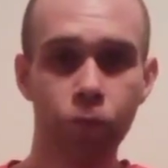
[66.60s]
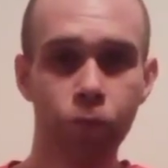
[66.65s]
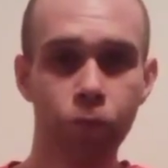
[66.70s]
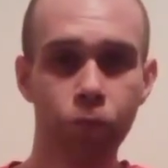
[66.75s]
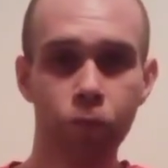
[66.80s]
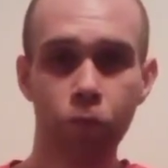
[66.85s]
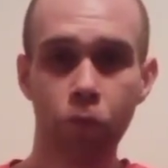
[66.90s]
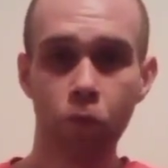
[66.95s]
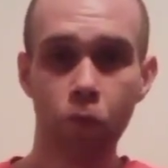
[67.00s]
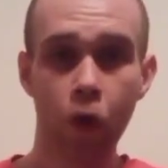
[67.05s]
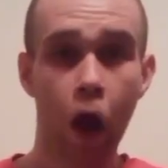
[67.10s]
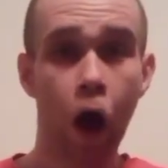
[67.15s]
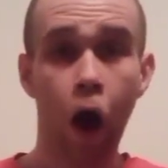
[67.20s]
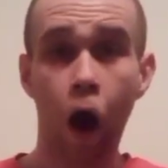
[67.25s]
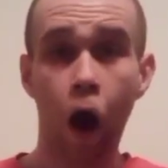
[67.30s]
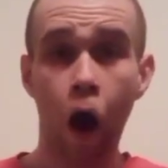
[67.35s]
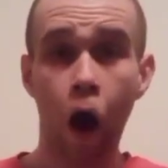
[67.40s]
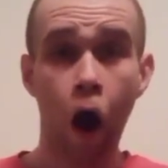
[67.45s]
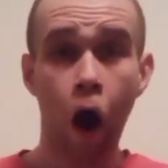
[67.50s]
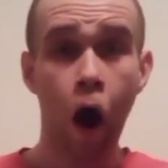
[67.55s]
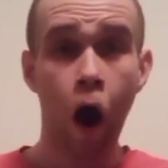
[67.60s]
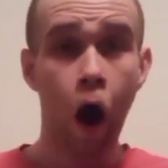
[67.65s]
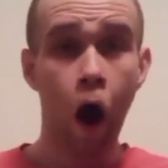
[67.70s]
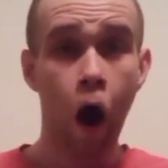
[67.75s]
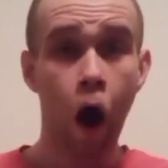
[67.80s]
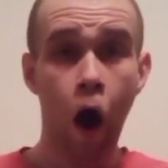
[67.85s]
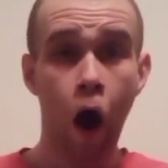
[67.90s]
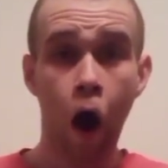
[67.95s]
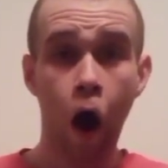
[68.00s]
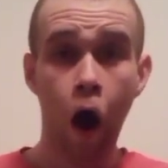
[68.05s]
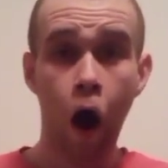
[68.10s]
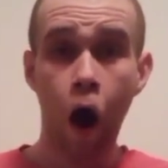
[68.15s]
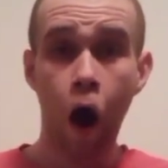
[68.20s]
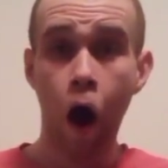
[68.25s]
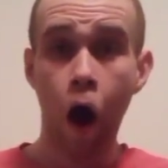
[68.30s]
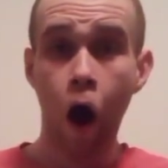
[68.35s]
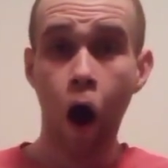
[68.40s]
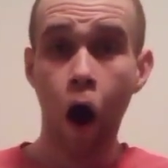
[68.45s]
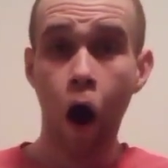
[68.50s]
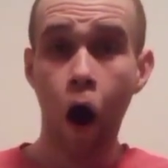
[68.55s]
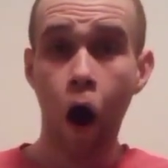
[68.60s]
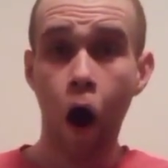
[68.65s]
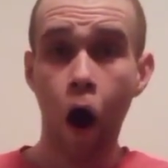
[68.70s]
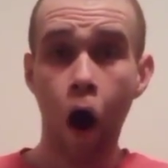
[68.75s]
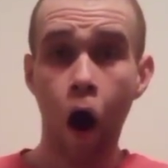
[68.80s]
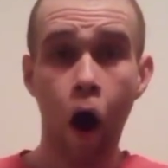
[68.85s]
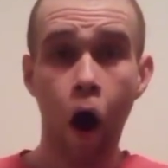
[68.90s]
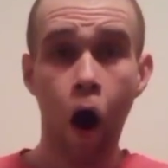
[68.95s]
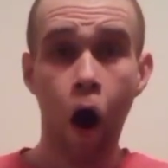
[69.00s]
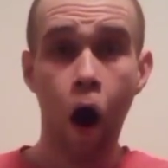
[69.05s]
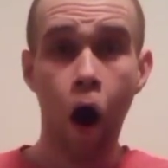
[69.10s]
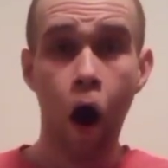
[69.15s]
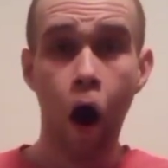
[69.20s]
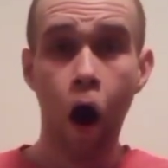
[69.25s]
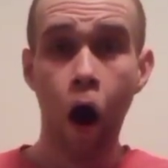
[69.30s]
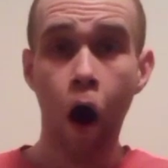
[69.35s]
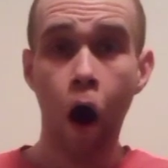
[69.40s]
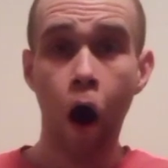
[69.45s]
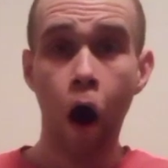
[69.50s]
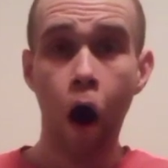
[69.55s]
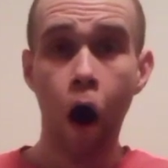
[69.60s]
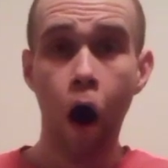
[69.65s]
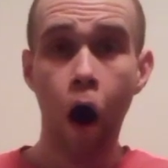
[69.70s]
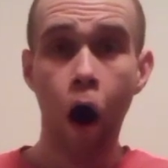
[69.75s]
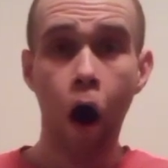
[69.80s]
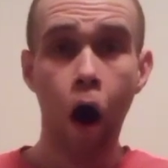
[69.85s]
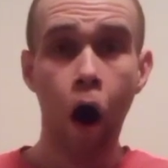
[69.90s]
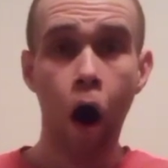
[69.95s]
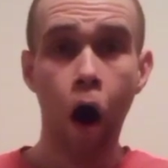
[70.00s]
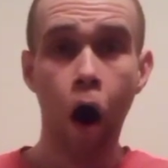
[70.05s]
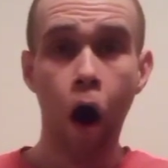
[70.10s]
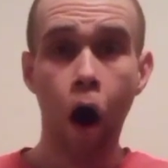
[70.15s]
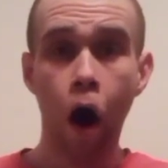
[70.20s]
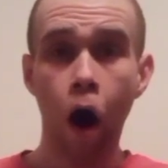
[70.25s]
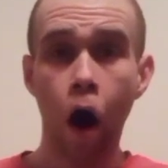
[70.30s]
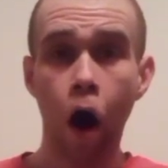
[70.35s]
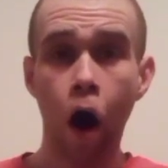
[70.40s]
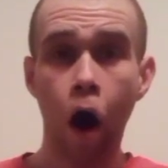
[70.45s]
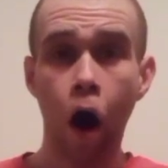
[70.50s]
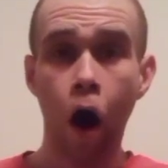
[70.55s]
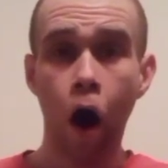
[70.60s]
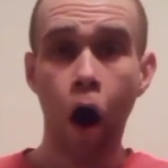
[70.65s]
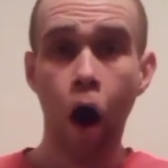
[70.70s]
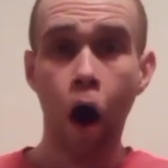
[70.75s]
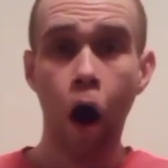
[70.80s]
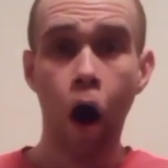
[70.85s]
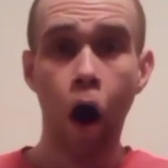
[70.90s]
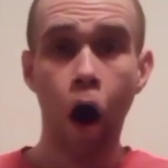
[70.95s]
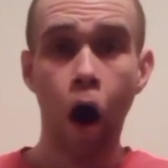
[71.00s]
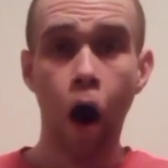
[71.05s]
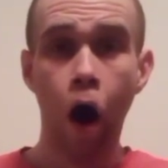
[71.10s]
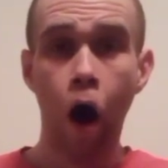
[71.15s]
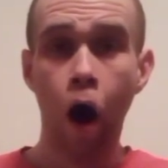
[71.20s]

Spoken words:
Nothing is said.